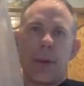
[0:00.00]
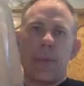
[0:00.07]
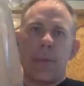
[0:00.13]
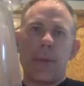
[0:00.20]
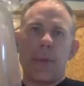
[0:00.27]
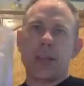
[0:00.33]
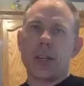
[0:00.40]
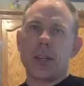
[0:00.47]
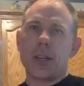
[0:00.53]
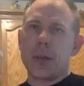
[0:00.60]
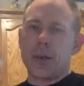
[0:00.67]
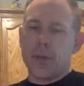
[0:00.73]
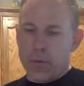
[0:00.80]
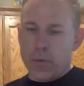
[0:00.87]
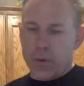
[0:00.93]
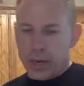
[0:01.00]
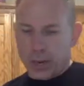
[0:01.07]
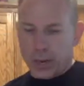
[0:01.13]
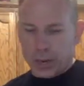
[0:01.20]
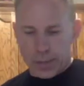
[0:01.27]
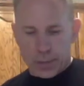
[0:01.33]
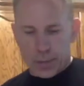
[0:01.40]
a little bit of an overkill
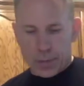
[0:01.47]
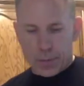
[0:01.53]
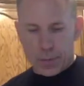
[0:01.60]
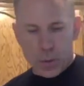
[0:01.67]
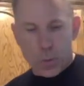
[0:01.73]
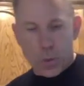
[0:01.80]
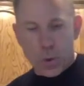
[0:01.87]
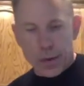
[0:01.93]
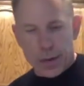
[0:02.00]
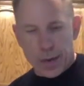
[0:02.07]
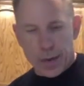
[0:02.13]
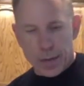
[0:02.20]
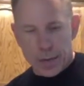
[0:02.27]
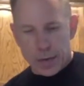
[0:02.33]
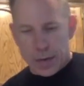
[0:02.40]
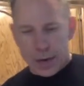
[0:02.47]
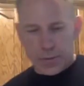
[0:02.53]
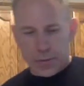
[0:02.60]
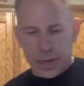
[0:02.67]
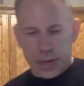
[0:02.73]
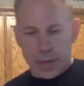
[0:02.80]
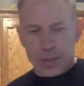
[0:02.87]
because I'm going to make 1 cup of
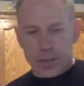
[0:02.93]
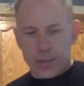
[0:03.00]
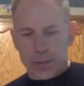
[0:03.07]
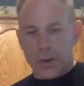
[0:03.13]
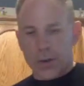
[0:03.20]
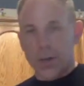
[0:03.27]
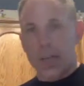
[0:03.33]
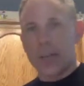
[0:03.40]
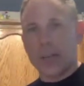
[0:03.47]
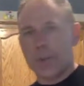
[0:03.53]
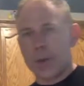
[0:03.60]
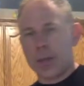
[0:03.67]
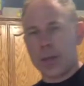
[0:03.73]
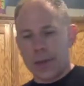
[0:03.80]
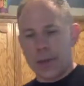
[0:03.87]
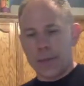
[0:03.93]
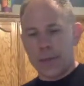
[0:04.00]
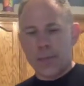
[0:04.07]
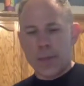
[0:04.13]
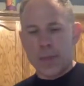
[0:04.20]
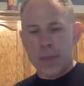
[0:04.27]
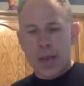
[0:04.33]
coffee in this gargantuan thing.
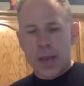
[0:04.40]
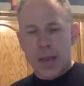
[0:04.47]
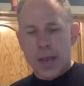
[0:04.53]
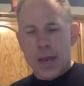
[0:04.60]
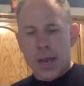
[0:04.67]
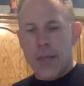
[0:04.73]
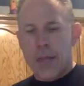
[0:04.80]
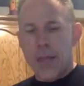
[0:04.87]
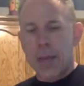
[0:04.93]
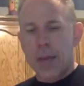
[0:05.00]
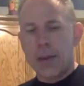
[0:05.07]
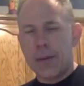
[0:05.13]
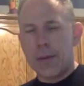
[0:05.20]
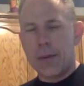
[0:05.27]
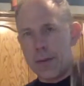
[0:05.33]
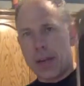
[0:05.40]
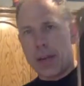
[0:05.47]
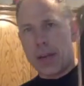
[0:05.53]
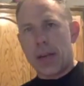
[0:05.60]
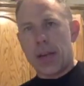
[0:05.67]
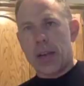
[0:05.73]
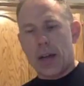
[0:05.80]
And then got my
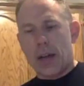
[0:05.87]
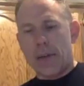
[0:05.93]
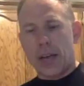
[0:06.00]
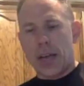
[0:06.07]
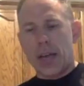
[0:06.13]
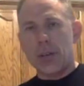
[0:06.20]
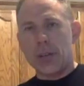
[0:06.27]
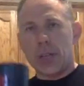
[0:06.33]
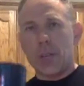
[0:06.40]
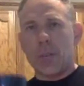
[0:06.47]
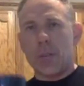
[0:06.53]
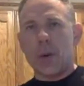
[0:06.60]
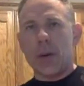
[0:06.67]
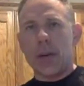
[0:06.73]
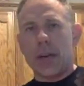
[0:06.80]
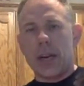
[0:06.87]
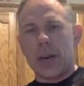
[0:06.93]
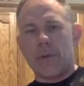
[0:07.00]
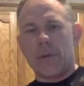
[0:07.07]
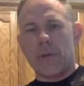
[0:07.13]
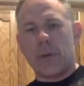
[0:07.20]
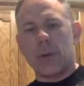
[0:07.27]
coffee. I usually pour it in here
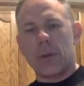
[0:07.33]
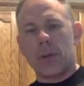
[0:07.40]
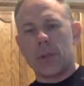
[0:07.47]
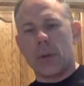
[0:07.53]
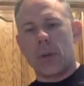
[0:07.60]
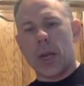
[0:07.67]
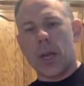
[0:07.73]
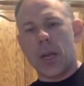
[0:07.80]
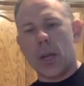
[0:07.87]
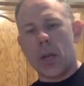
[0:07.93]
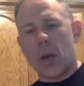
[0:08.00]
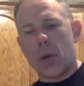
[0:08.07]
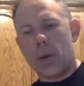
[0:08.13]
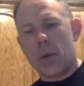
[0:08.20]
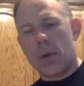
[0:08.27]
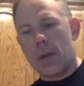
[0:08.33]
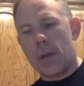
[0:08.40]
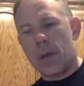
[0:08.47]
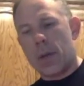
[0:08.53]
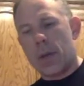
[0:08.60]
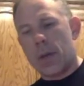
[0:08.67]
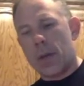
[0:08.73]
first so I know
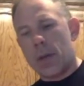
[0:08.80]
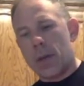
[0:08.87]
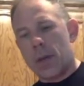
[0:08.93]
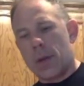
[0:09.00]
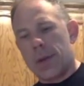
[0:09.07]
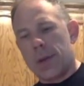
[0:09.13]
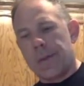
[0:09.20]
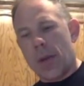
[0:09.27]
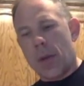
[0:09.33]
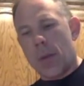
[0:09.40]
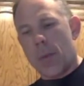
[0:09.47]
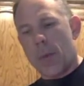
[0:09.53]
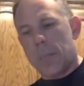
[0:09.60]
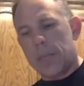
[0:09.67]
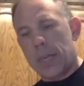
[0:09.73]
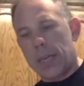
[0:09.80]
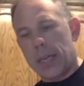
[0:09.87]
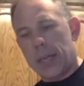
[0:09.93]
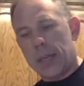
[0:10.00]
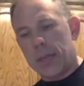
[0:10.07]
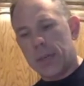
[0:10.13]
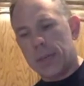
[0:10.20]
how much it
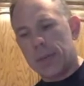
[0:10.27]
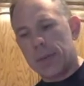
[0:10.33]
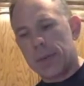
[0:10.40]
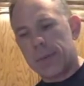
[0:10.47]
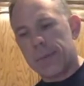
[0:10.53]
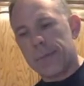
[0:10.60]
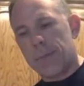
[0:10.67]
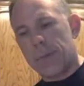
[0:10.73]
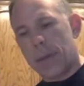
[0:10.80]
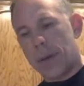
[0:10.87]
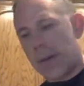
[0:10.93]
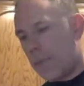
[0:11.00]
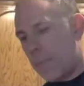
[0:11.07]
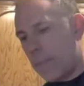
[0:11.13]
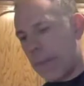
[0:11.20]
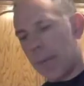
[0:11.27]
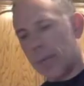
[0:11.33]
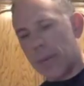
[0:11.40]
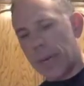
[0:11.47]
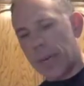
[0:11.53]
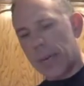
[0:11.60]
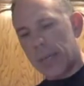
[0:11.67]
is without even
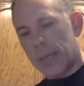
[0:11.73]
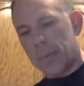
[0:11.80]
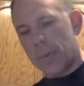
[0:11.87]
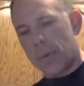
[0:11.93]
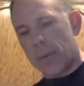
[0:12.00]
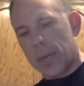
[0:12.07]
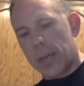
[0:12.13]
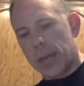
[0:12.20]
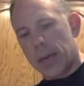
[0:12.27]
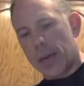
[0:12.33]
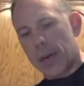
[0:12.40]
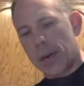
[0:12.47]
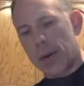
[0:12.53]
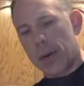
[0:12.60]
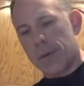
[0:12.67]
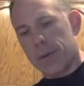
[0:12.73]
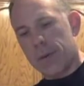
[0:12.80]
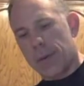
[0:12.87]
measuring. I just pour it in there. Well, I